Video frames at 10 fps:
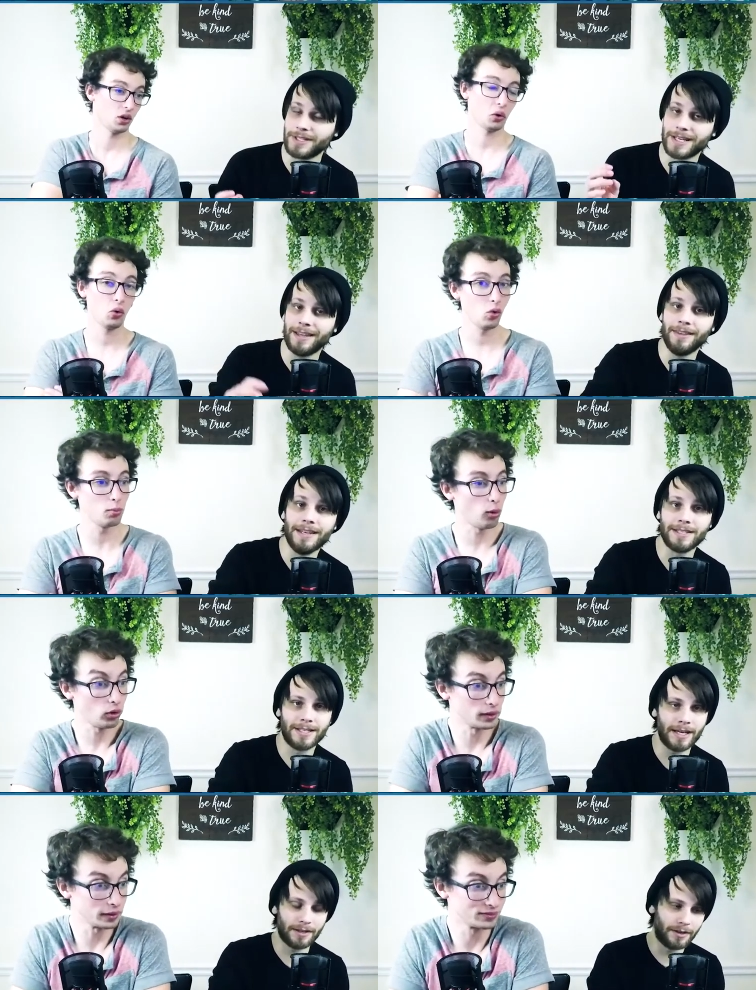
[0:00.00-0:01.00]
Speaker 1: in this deck
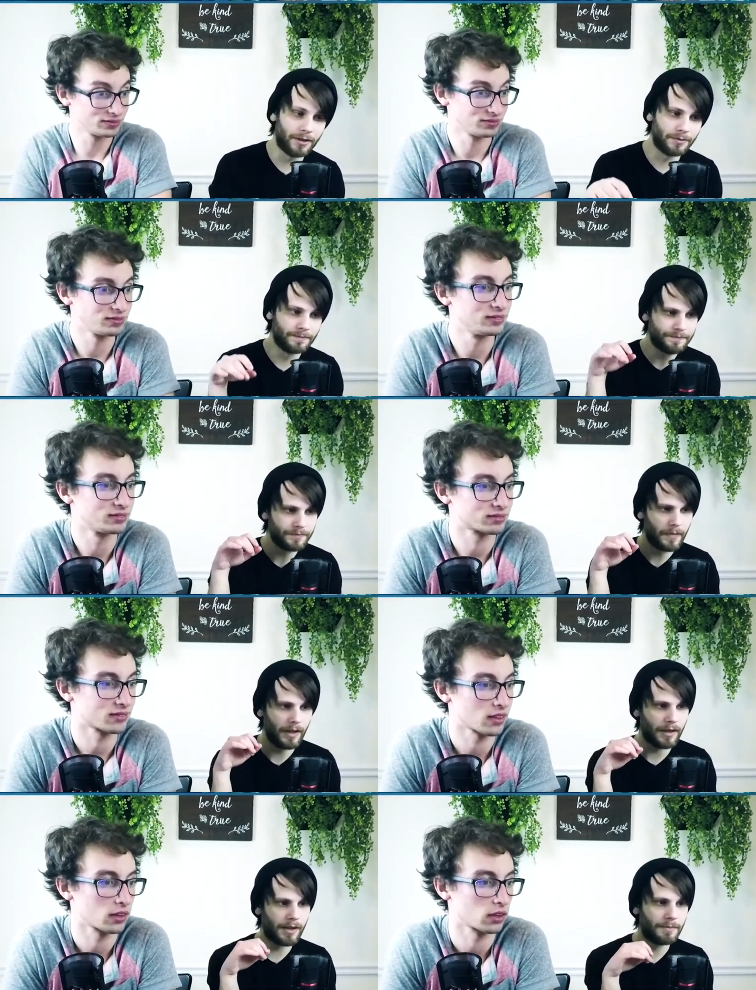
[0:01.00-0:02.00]
alone.
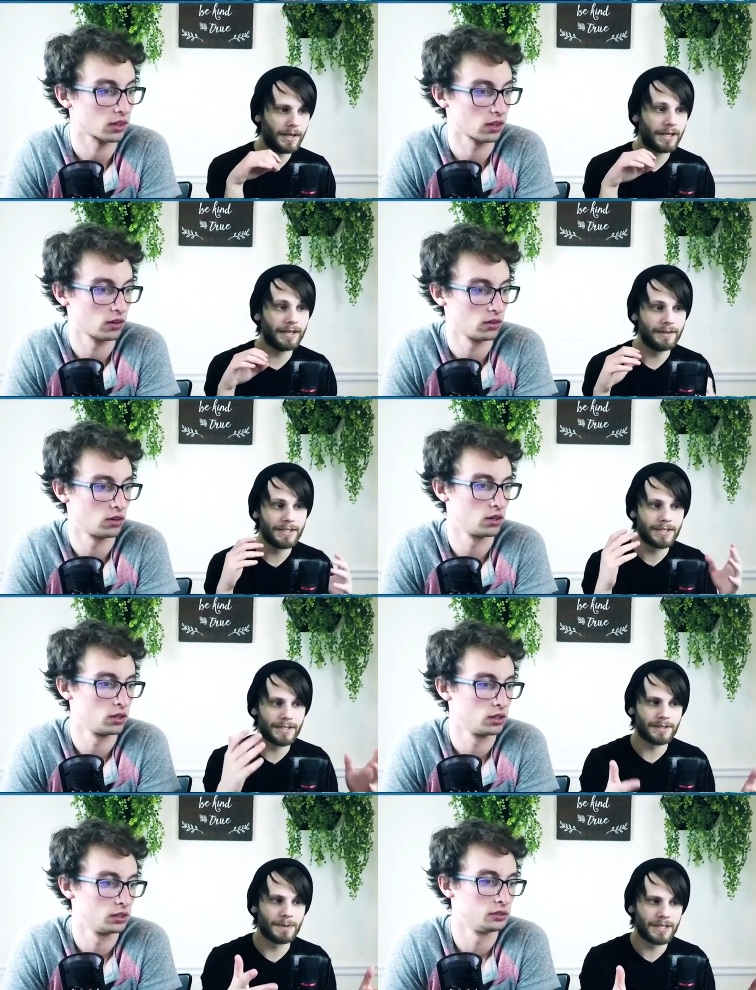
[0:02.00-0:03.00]
Again, this is a
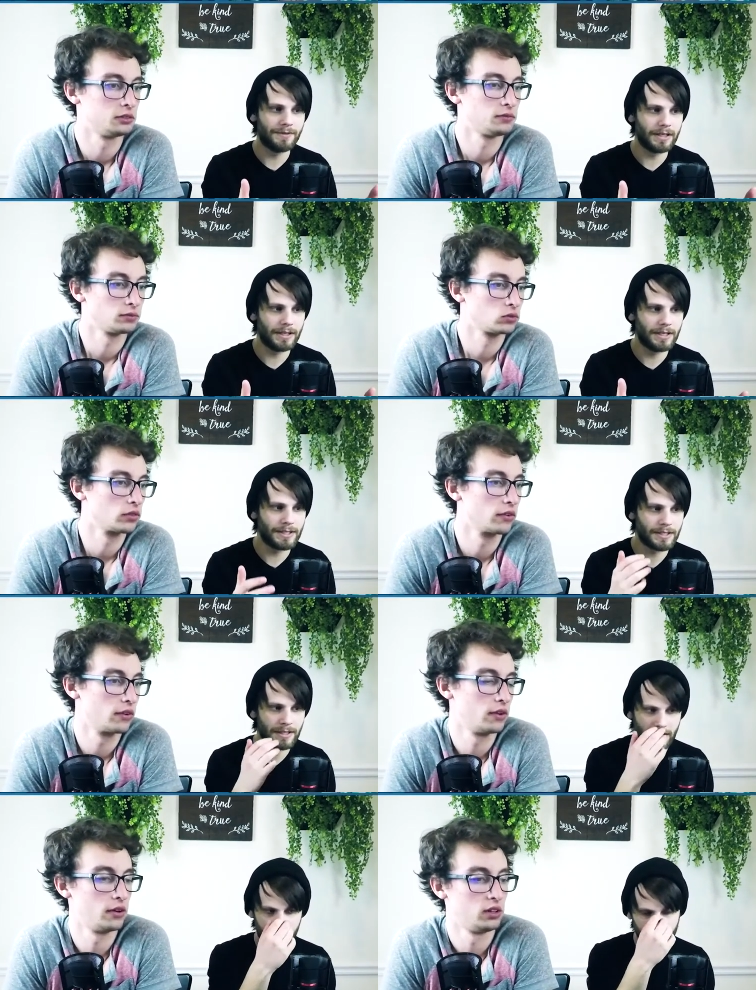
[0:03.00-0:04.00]
specific list,
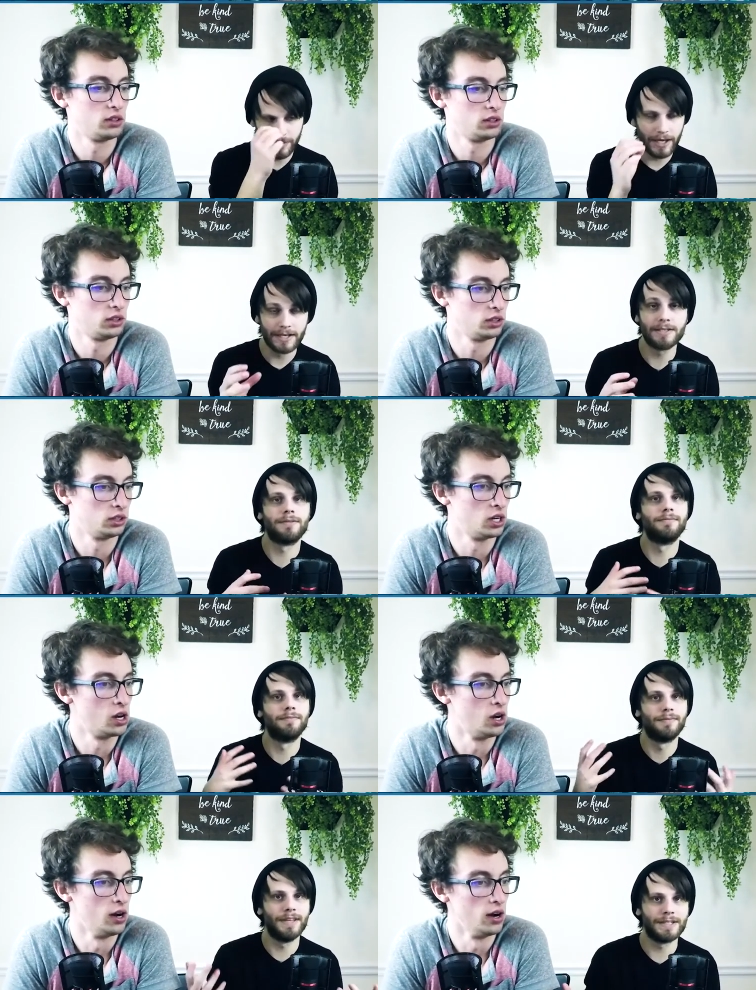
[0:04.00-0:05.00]
but
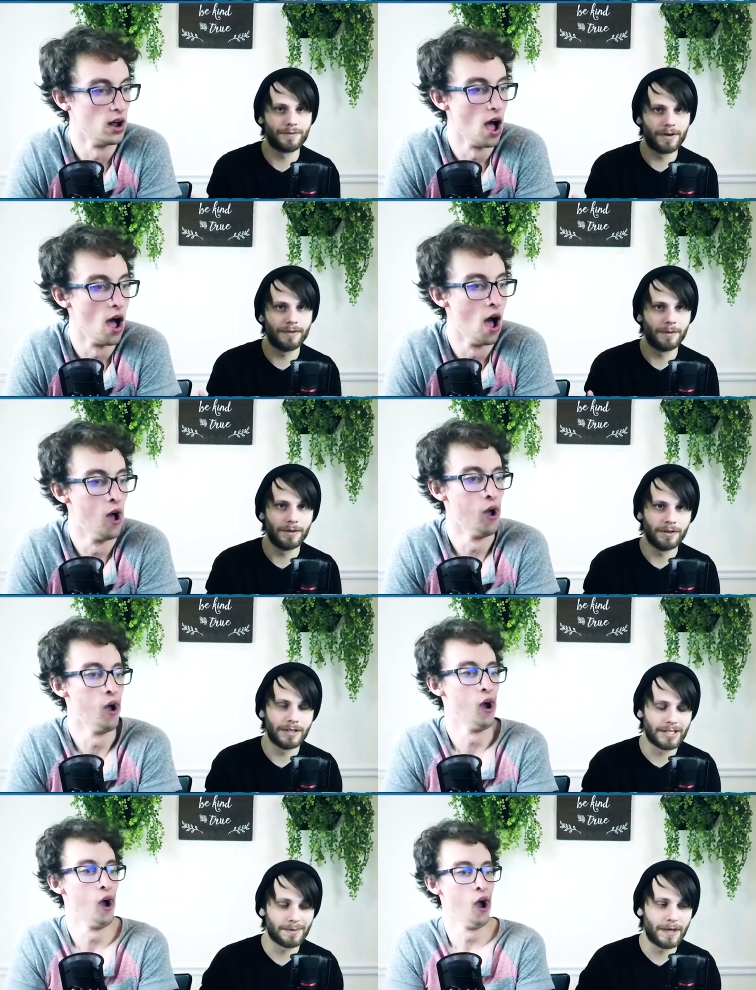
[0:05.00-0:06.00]
That's roughly what you can
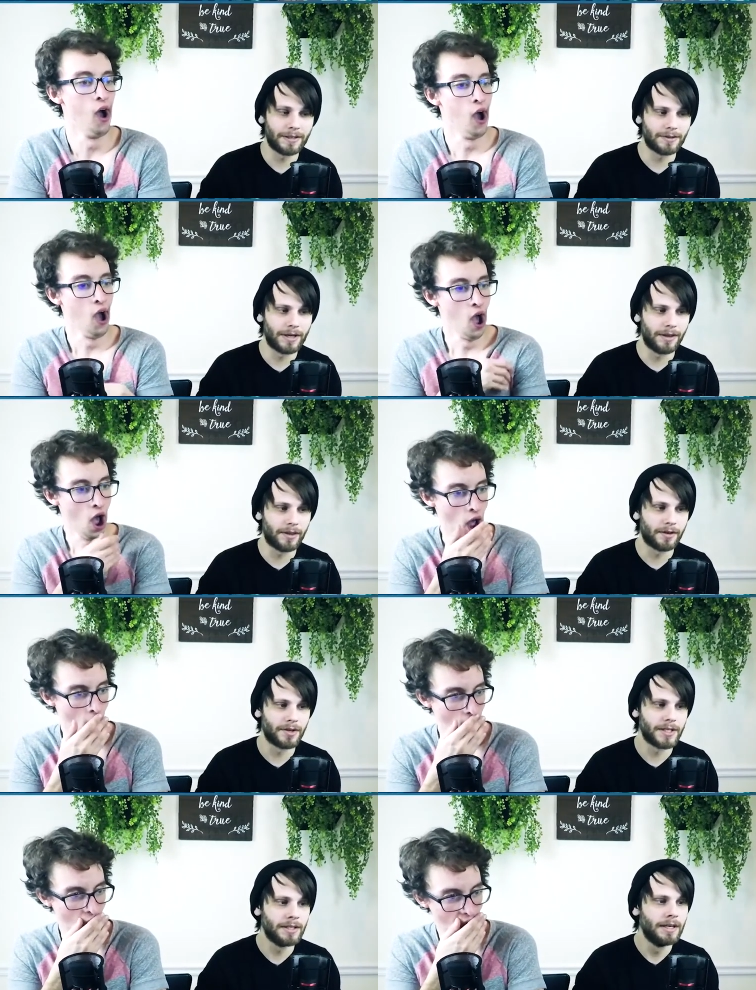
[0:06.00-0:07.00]
expect, around 30.
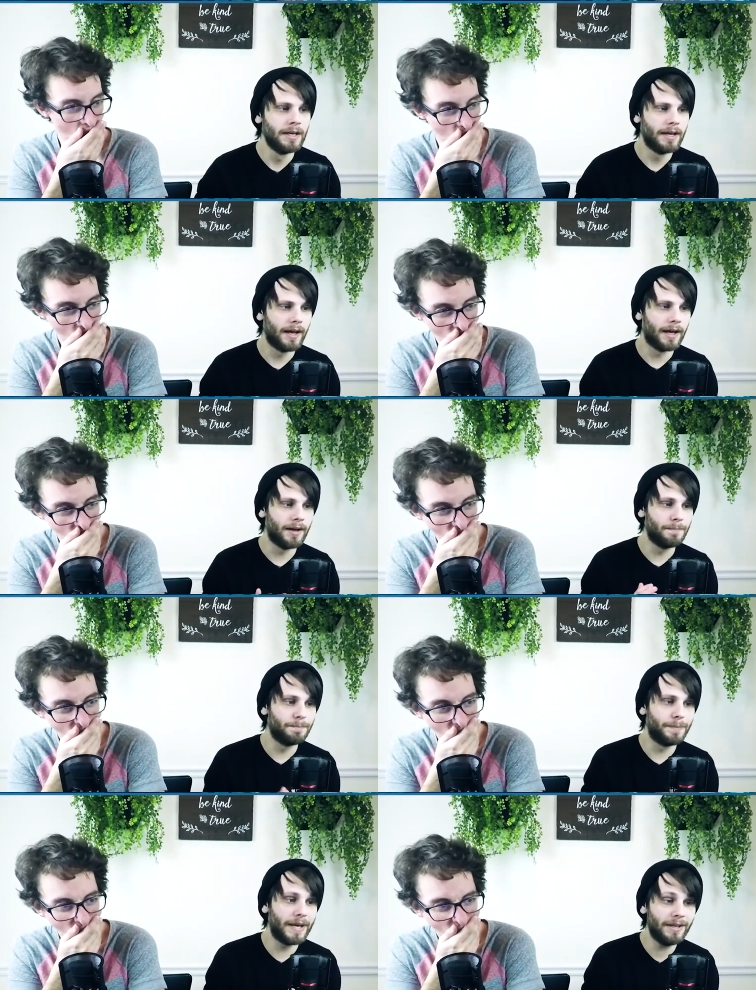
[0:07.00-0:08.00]

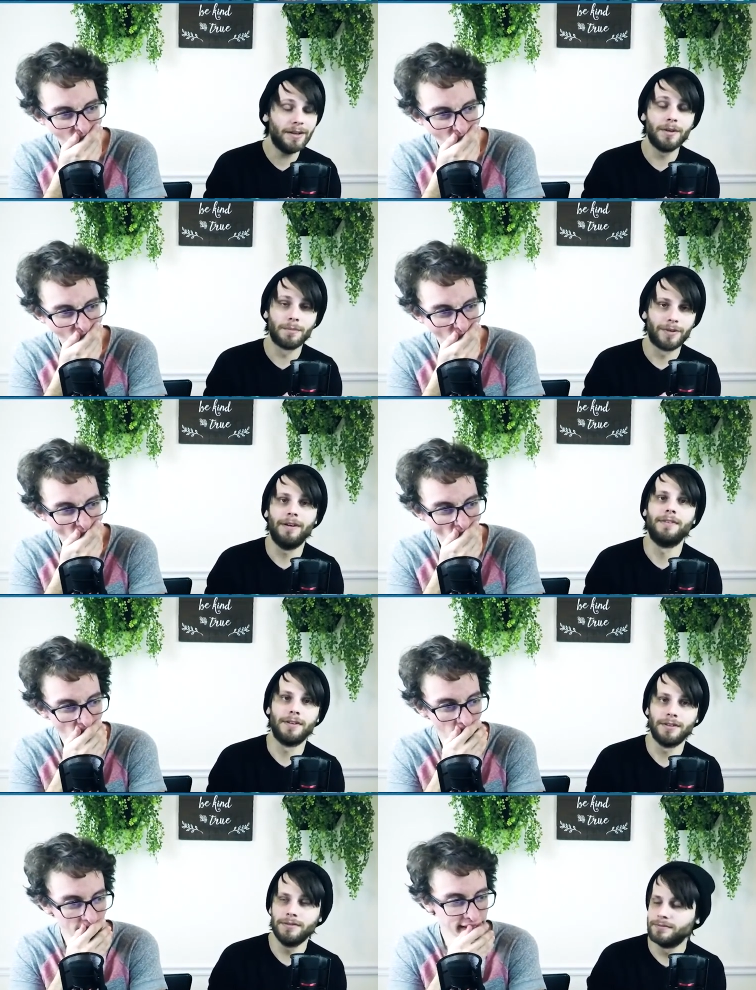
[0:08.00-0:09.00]
Bedlam Reveler
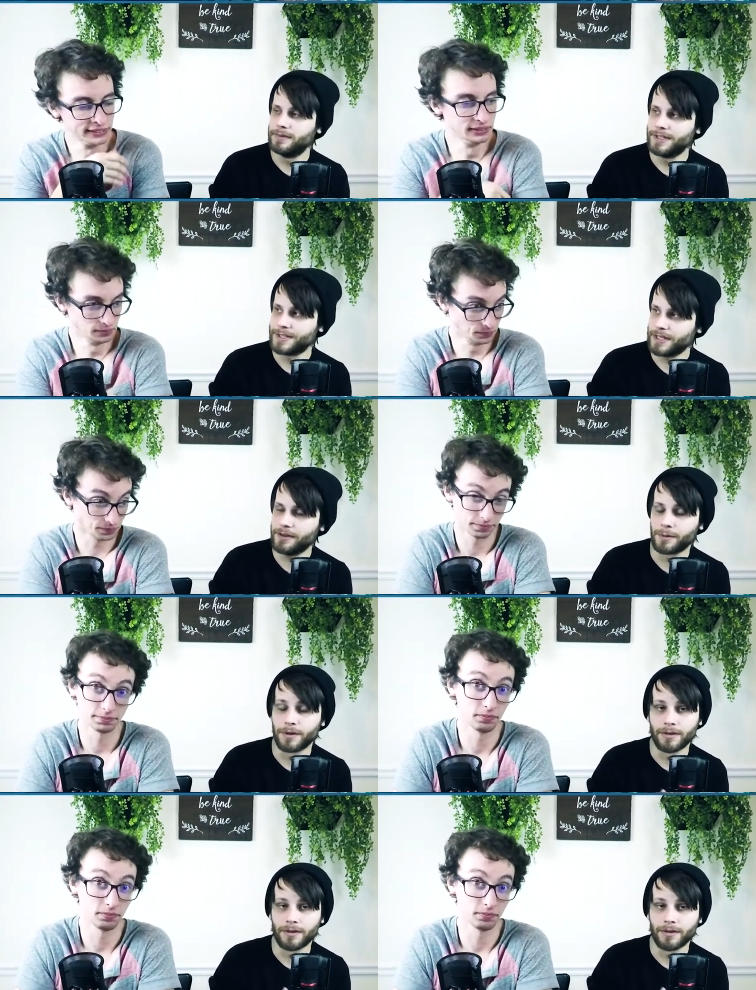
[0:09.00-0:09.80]
is the other one.